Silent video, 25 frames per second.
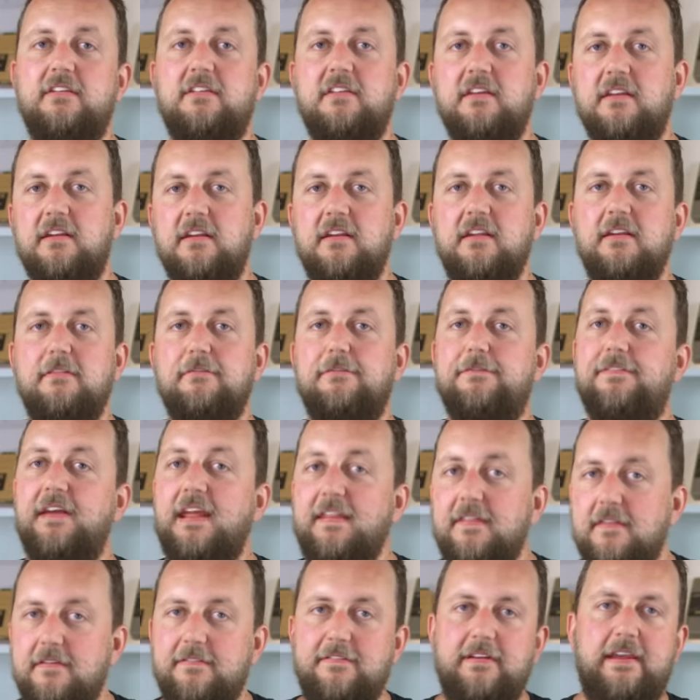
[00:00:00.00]
didn't
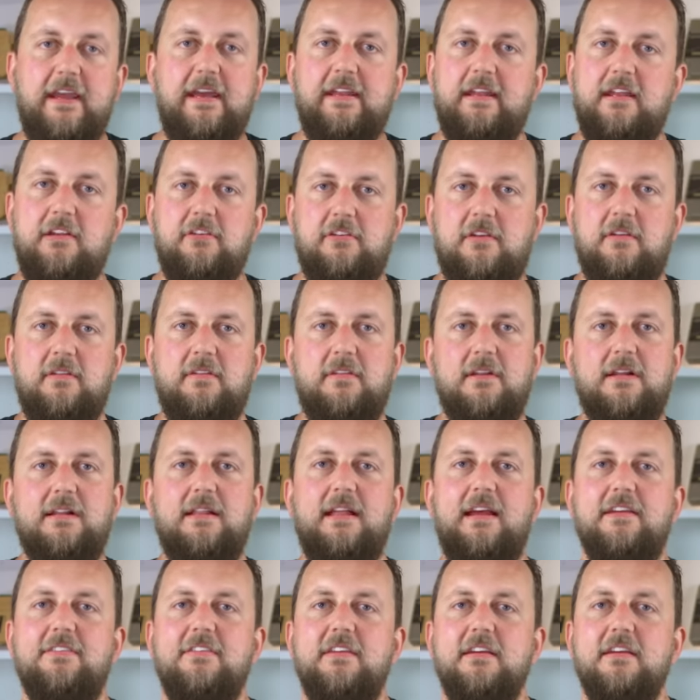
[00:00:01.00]
invent the V8 engine, the
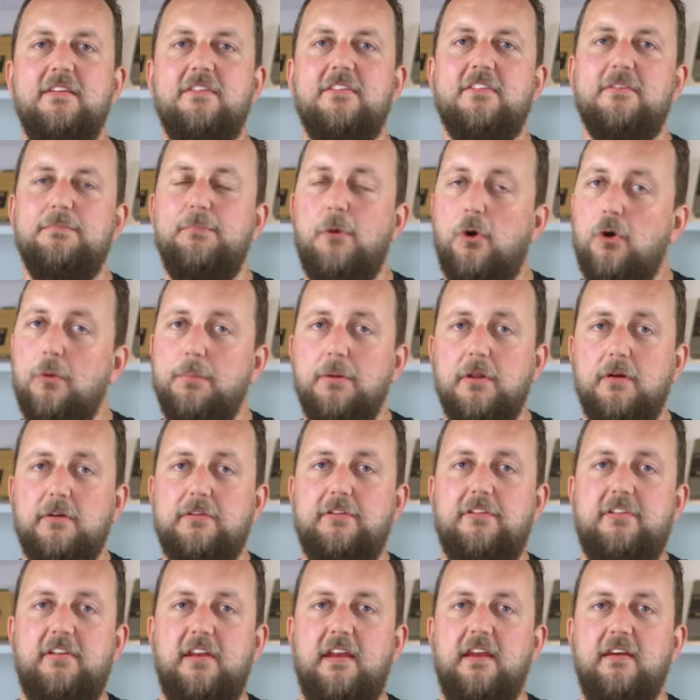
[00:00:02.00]
classic small
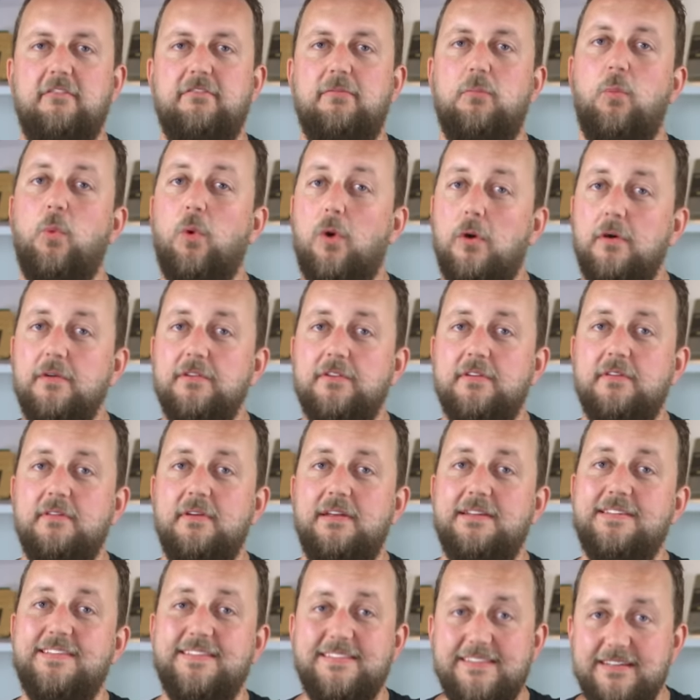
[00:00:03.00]
block Chev was,
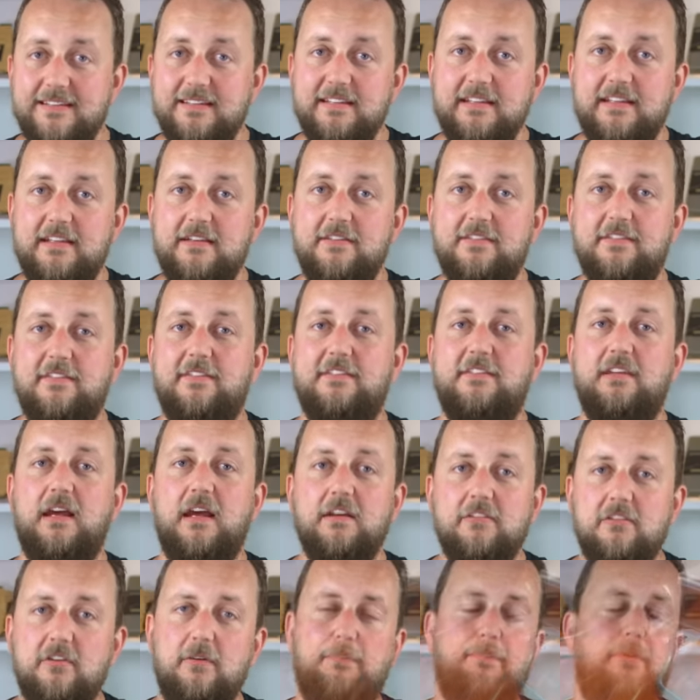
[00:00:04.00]
and still is,
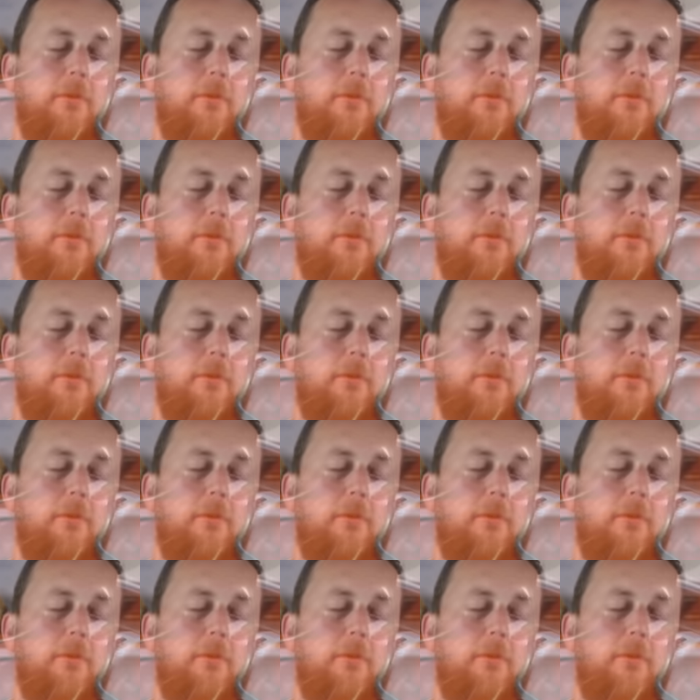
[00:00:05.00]
such a